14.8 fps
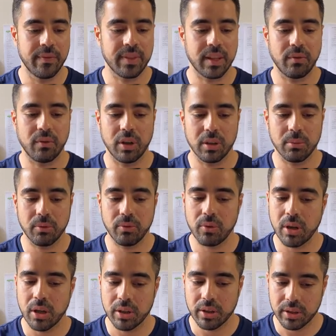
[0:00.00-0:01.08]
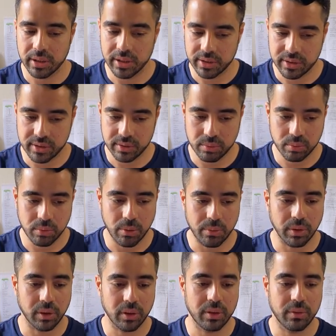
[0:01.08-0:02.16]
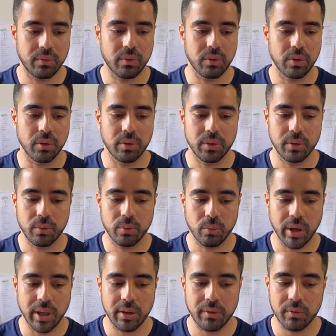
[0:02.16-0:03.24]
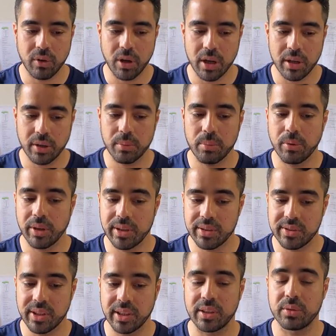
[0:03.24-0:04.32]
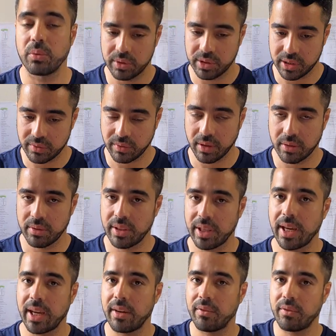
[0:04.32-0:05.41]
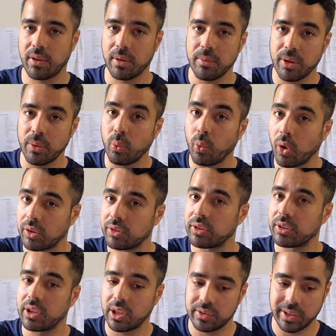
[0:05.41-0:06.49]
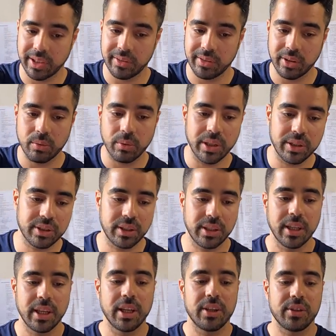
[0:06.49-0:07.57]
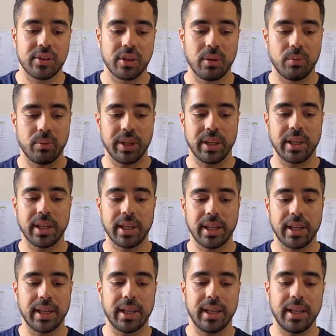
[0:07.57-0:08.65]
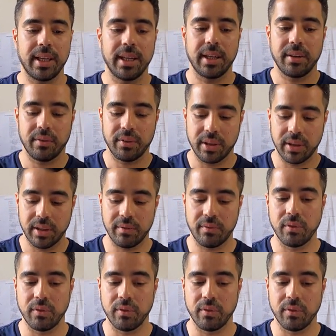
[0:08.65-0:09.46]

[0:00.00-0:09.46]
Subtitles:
Volume of water is what we're looking for. Weight of water 0.6. We just found that from the water content equation. So we're gonna get the